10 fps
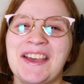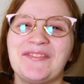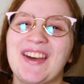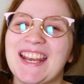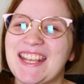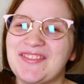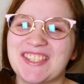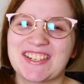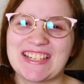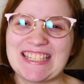My
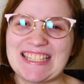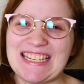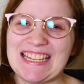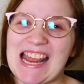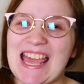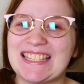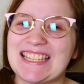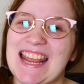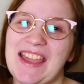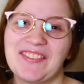name's Christine, and
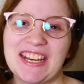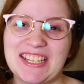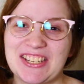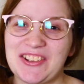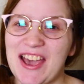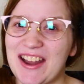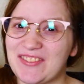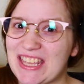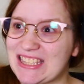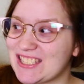today I'm going to show you how to
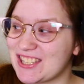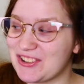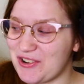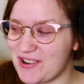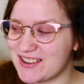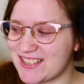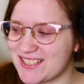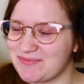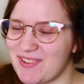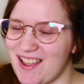make this
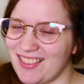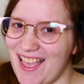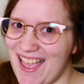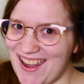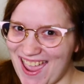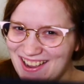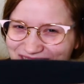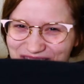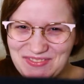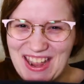gorgeous bralette out
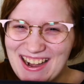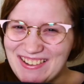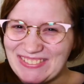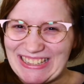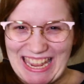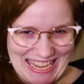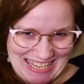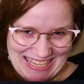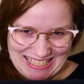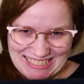of a pair of
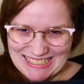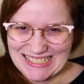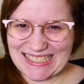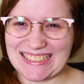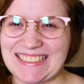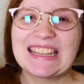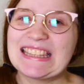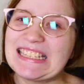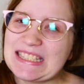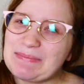leggings.
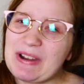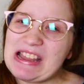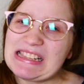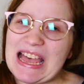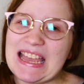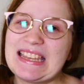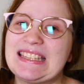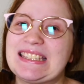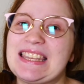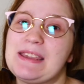This bralette
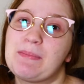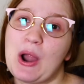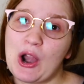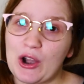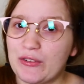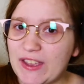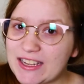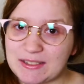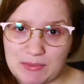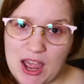is the
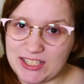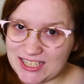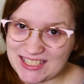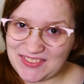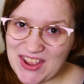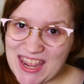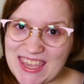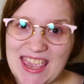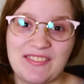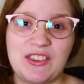perfect project to make
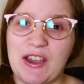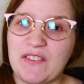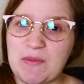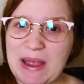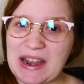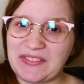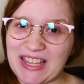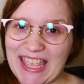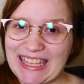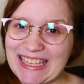if you have a pair of
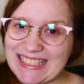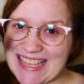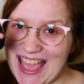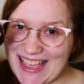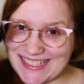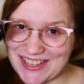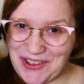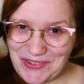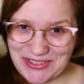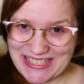leggings that has
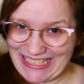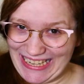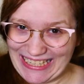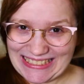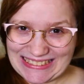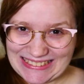holes in it.